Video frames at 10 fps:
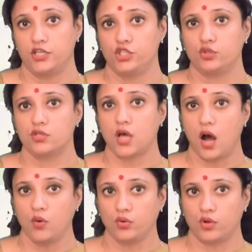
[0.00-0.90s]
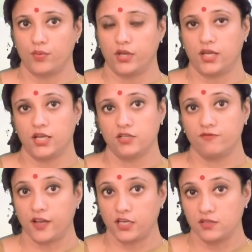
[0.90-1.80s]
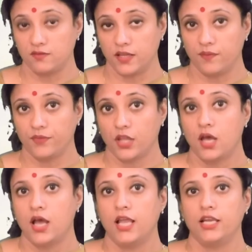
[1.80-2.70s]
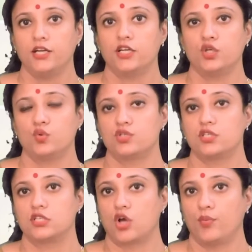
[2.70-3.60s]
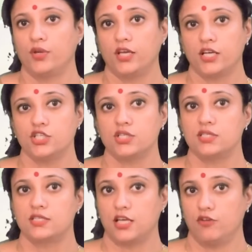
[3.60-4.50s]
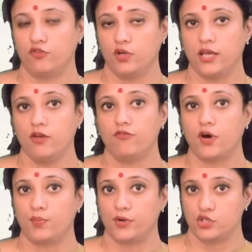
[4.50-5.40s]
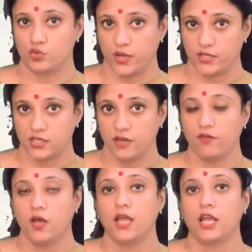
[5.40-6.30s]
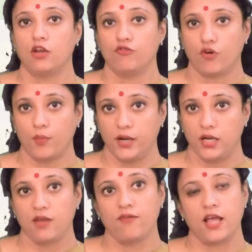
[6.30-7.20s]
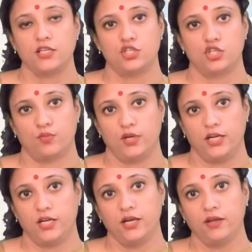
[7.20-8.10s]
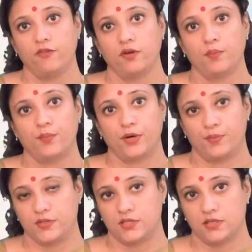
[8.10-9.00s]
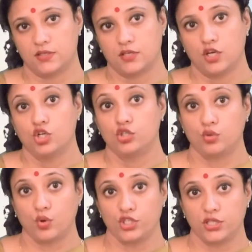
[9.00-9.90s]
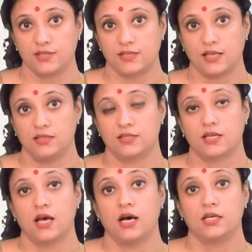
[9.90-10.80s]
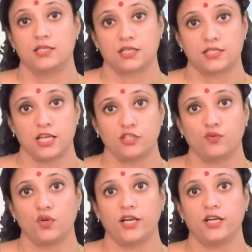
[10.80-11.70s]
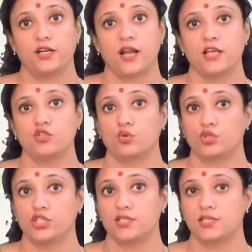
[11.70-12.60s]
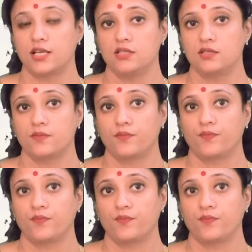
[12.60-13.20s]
shows how to communicate effectively. A leader uses communication skillfully for persuasive, informative and stimulative purposes. Social skills. A successful leader has social skills.